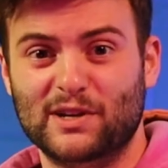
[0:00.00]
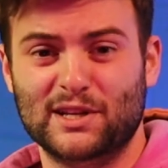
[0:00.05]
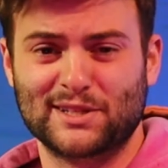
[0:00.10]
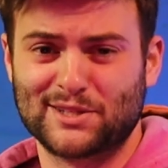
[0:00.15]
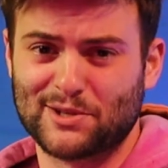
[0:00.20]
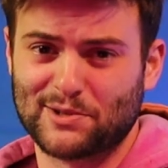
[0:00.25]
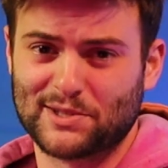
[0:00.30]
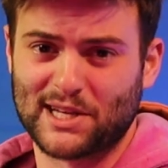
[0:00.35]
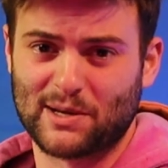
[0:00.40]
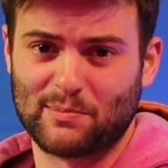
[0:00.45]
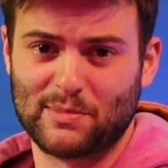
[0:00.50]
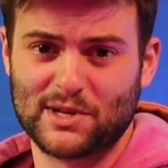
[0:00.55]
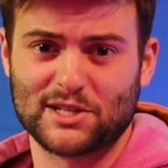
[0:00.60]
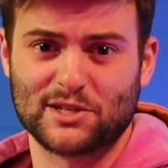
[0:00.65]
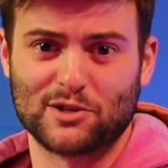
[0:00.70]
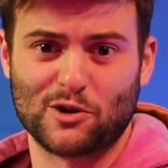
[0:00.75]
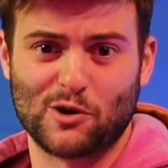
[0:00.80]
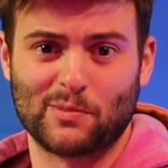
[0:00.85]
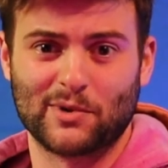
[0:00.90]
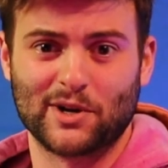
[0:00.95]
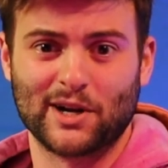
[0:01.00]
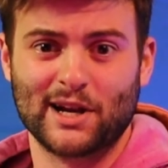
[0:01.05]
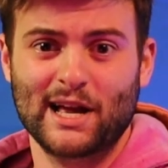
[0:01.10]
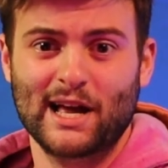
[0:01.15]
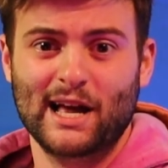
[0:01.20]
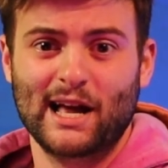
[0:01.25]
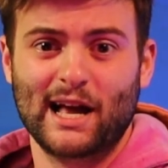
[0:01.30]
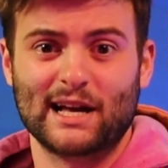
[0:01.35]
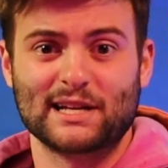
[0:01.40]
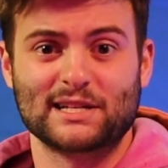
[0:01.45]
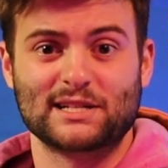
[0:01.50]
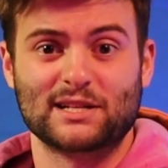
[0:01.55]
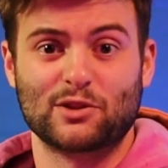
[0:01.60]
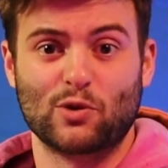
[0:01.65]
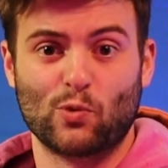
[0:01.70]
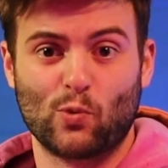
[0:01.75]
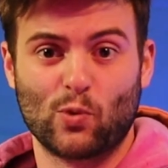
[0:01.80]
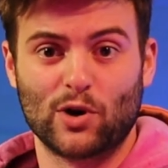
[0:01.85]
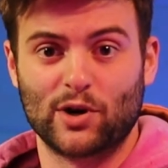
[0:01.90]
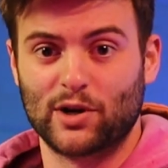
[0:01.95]
an insulting misnomer, as
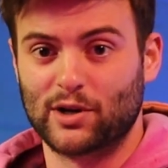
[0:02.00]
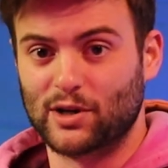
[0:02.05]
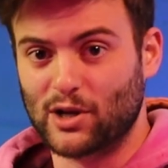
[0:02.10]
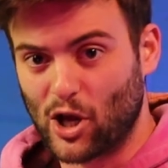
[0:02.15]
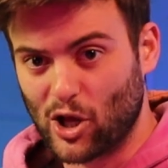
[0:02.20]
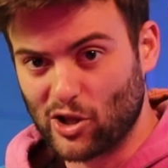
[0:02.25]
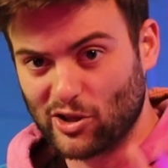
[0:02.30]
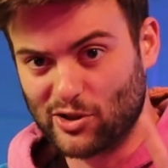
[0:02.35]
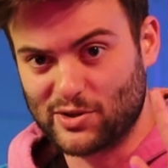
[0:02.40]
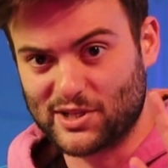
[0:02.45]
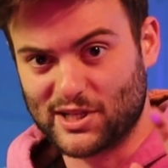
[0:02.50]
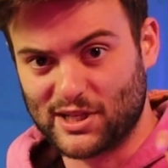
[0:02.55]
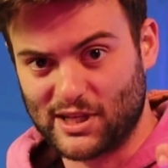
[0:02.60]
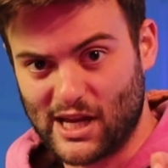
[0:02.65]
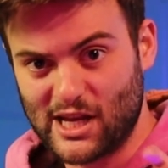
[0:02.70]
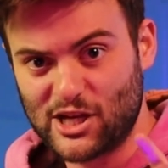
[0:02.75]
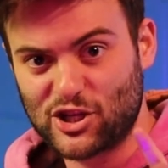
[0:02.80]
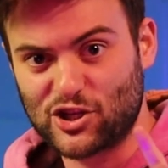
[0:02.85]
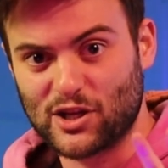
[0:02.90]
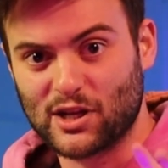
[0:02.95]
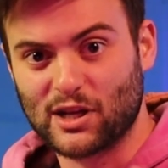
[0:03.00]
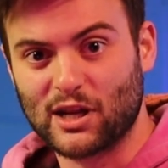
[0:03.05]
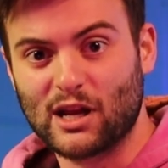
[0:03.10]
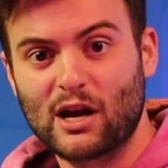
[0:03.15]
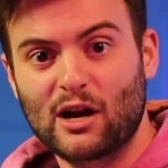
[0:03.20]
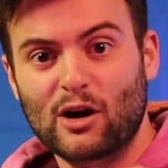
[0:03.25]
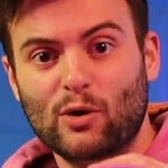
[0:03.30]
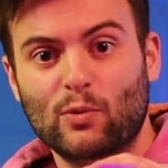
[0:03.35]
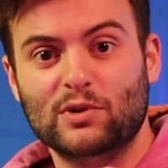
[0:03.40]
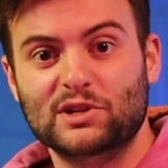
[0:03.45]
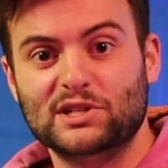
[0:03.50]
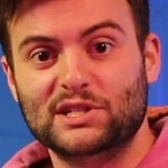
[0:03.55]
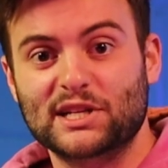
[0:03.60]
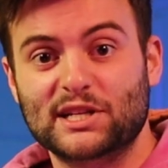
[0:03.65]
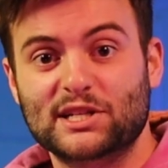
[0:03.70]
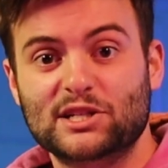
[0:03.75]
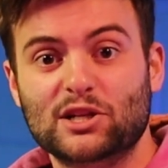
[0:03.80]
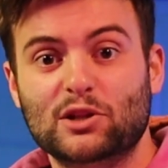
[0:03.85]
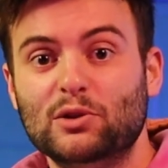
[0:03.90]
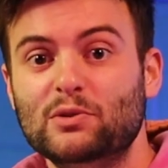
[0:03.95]
the word hallucination was
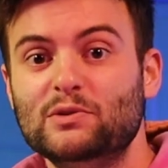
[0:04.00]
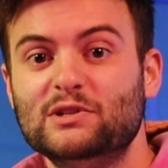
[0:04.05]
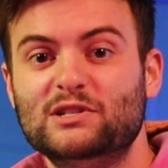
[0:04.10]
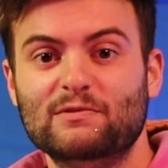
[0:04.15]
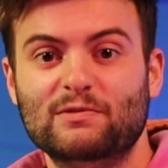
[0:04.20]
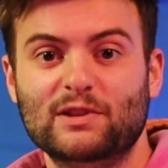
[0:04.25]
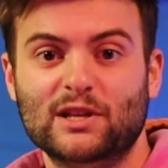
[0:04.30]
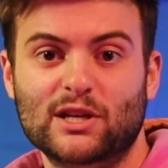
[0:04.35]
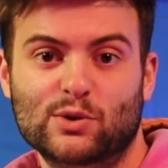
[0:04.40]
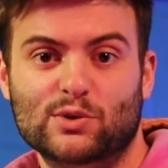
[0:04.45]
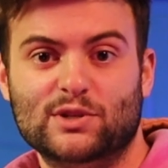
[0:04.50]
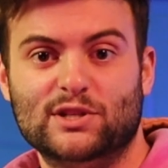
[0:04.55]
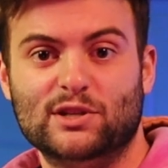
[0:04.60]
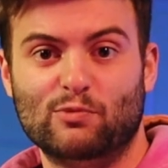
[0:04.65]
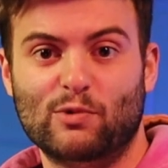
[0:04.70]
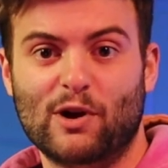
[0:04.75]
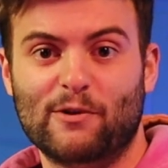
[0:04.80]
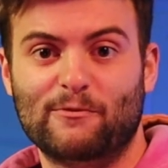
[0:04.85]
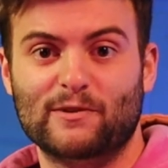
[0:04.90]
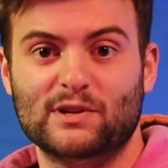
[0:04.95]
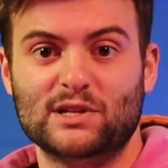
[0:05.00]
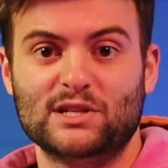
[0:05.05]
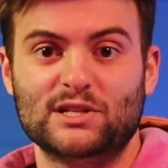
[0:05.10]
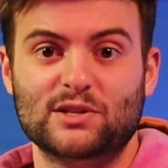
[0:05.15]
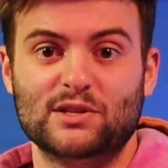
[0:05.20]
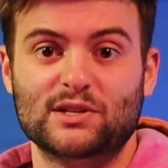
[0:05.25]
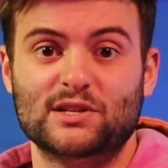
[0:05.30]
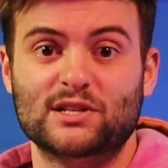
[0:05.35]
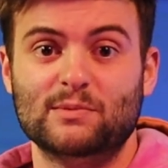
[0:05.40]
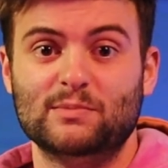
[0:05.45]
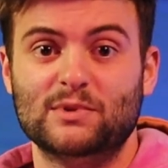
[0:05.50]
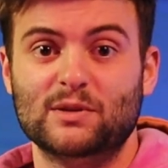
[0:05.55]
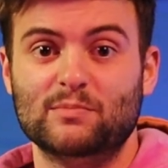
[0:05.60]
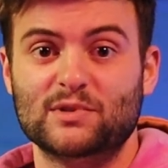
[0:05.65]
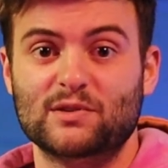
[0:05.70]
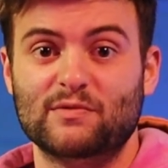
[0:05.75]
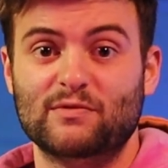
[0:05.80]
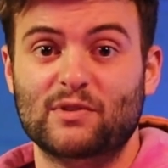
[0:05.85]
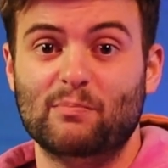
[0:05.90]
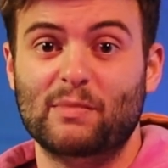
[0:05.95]
exclusively used in reference to the
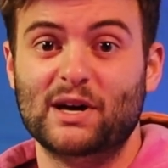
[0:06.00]
symptoms of the